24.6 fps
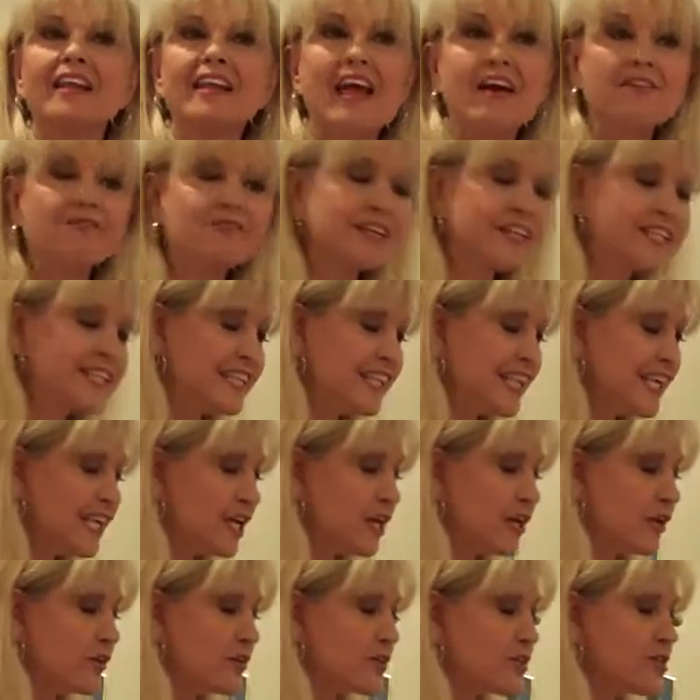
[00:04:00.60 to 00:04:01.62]
11
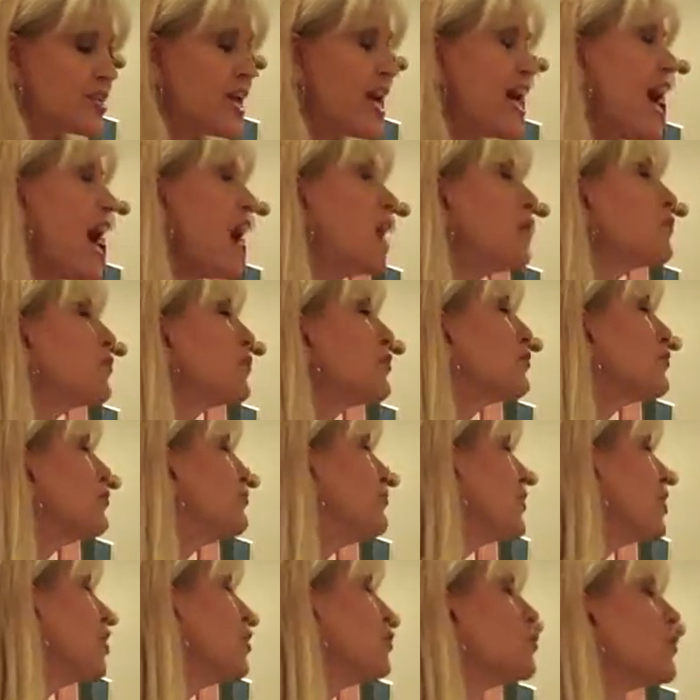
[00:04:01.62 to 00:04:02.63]
years and was
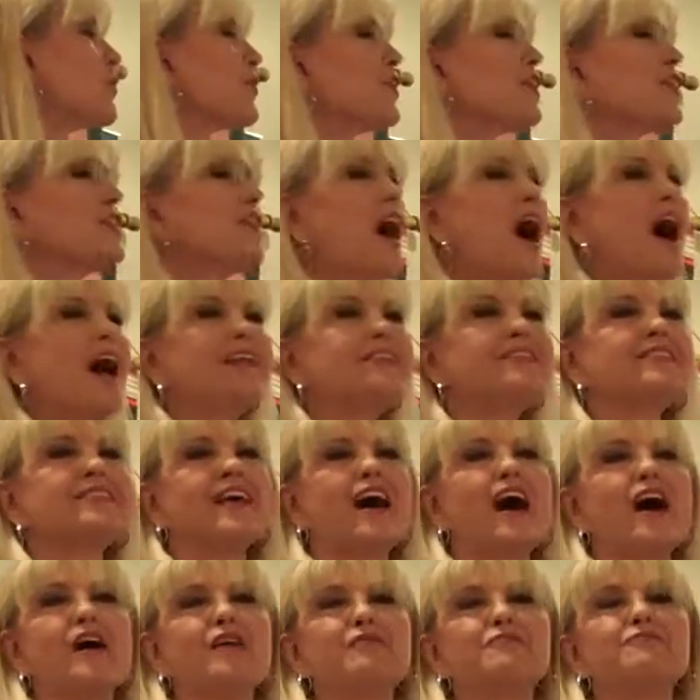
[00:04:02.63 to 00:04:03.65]
filled with lots
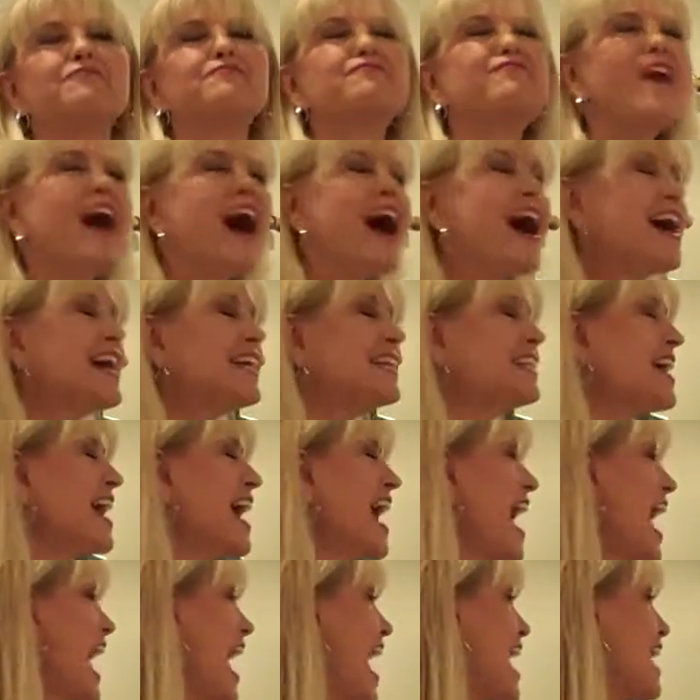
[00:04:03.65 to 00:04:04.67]
of fun
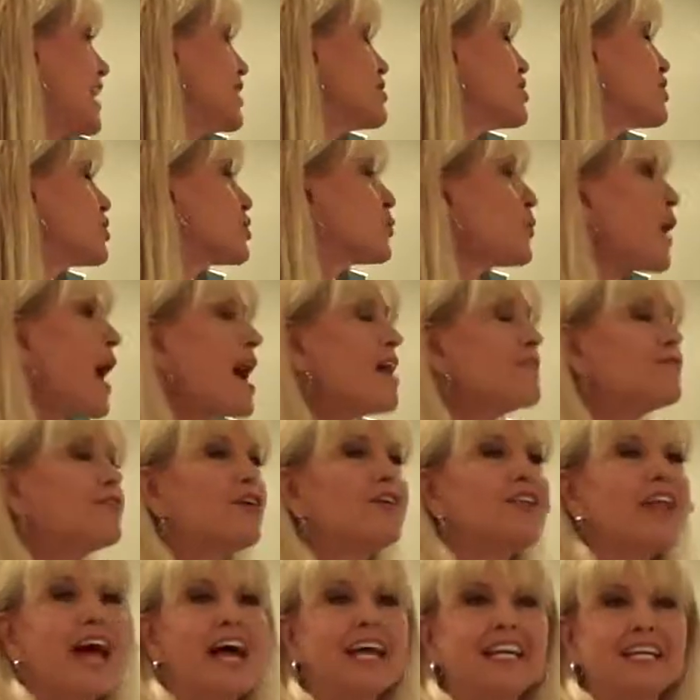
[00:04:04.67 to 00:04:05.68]
and
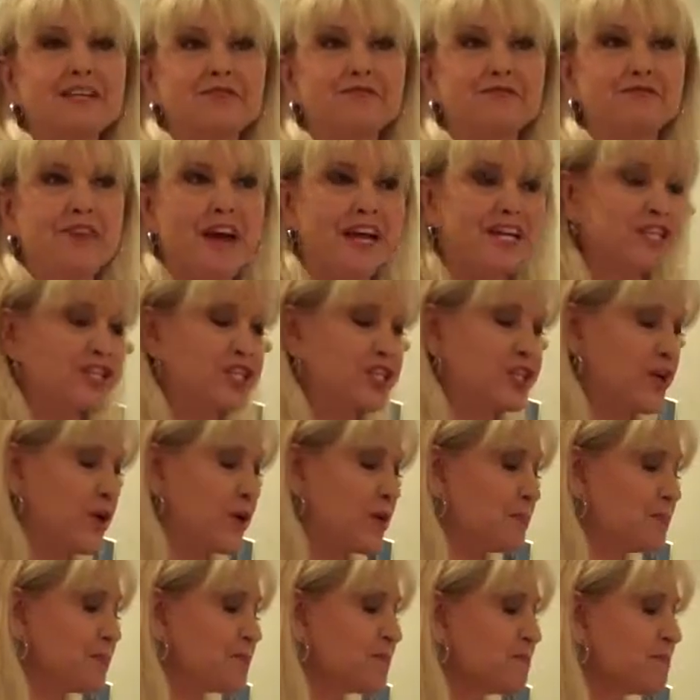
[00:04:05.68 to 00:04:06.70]
travel and adventure.
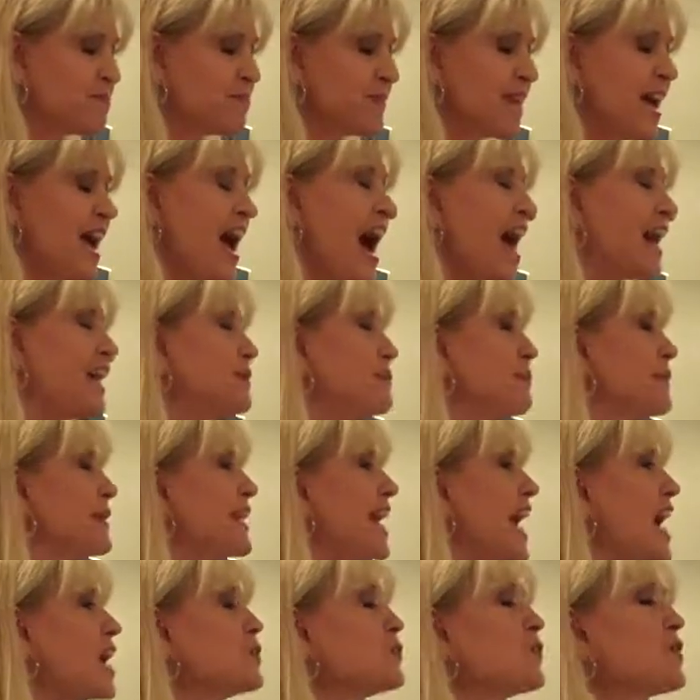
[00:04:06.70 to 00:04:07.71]
It
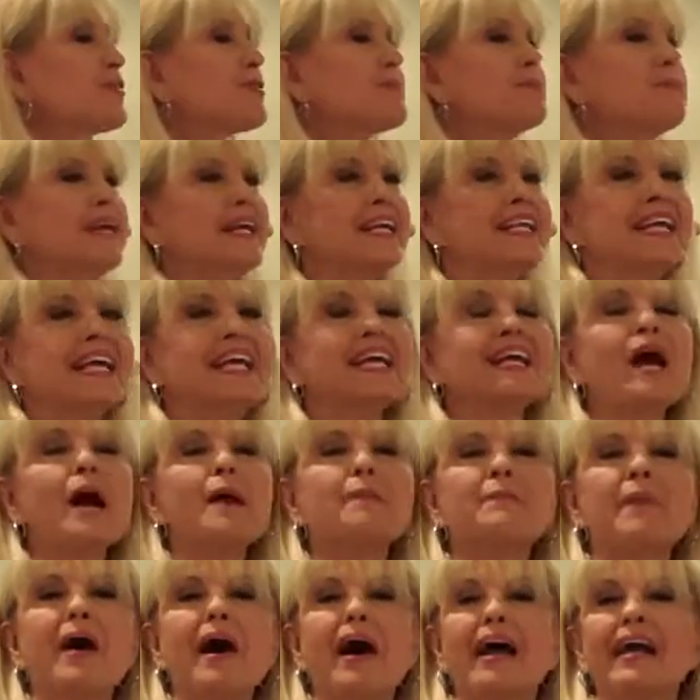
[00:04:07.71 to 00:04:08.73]
began with meeting
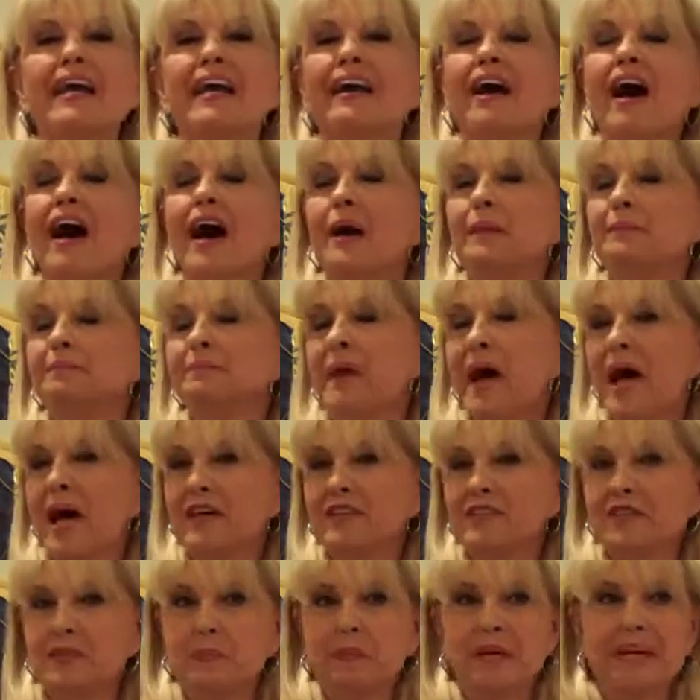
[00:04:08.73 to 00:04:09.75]
my
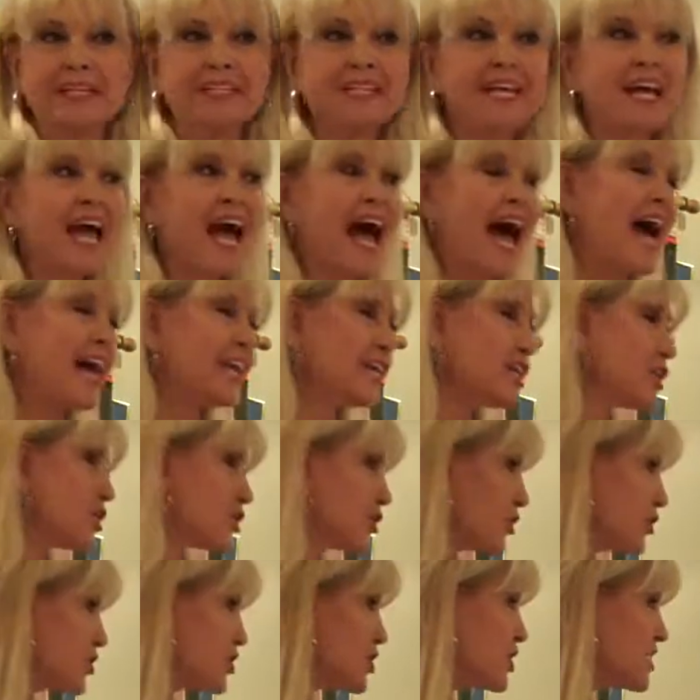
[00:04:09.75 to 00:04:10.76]
husband at a
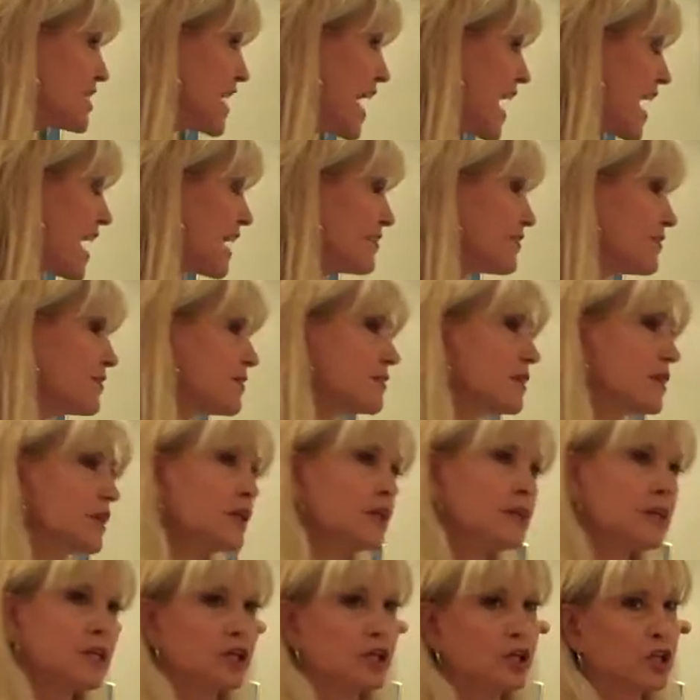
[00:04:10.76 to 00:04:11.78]
church dance
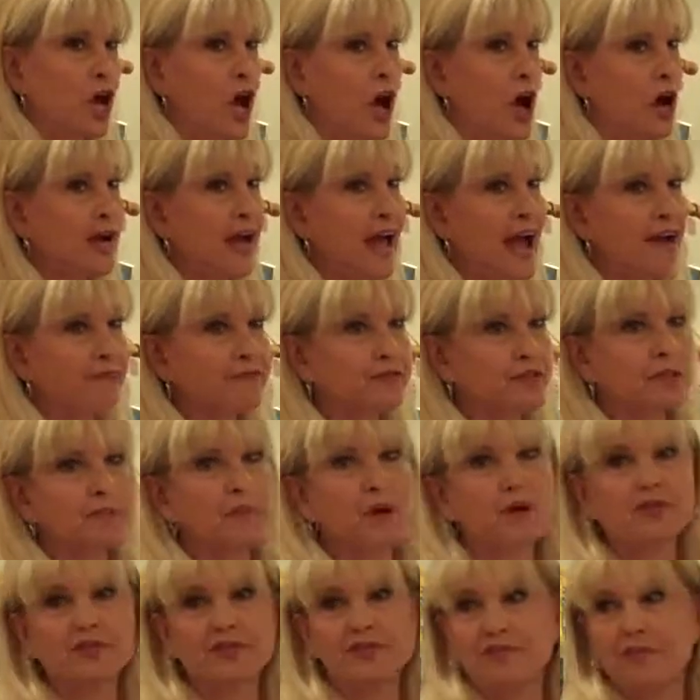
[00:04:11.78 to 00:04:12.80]
long after
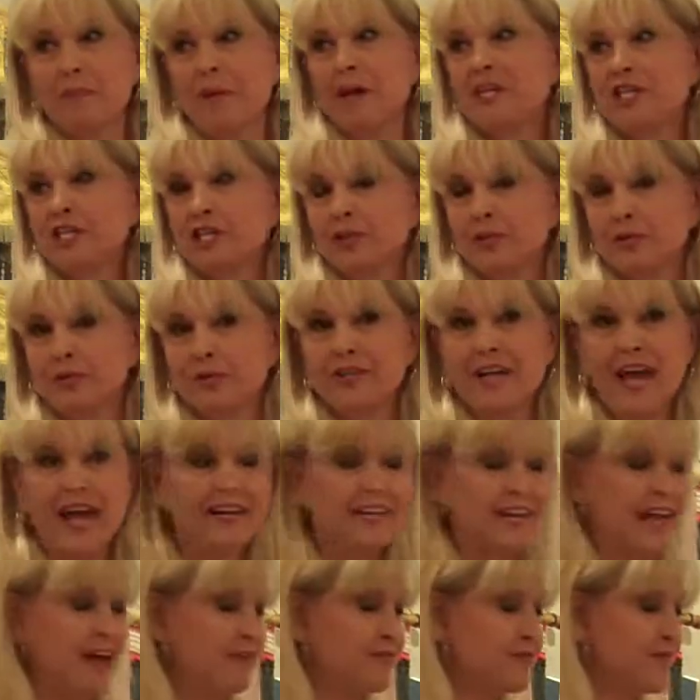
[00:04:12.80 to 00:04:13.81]
most of my children had
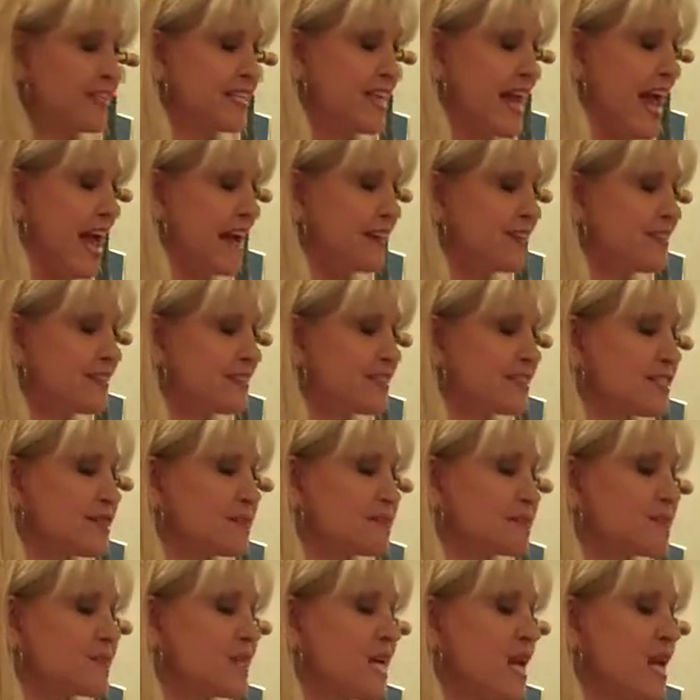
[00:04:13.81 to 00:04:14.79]
left the nest.